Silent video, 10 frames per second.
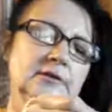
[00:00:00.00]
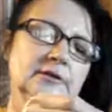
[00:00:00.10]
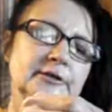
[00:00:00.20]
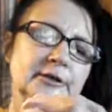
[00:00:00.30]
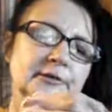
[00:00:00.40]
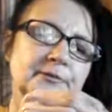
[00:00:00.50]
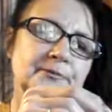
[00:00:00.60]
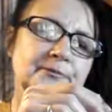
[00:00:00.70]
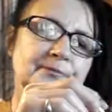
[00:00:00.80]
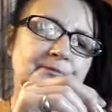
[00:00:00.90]
you know,
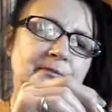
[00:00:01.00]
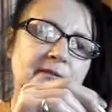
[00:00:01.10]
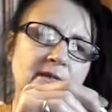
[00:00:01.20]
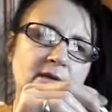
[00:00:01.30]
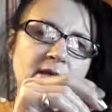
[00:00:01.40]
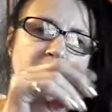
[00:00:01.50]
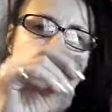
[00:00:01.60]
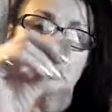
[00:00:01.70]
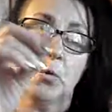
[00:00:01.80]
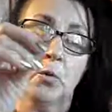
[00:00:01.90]

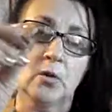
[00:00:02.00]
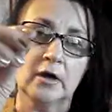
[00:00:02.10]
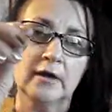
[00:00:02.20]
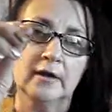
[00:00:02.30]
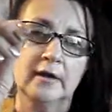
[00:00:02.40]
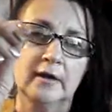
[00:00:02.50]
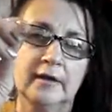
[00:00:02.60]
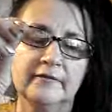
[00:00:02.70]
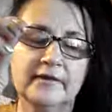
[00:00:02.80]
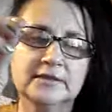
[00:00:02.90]
more
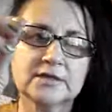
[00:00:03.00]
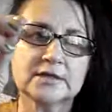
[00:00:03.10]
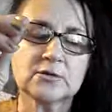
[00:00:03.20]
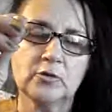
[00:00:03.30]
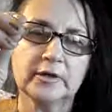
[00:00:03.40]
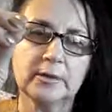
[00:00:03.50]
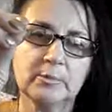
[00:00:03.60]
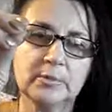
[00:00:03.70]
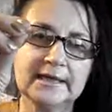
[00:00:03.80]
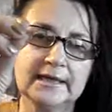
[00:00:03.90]
than just going
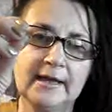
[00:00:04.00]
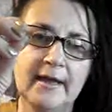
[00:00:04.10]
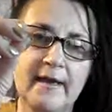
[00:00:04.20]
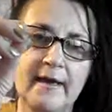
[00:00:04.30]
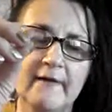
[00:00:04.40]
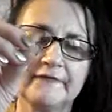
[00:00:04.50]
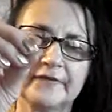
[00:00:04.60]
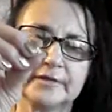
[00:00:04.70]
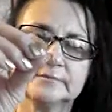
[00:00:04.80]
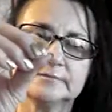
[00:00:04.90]
completely half.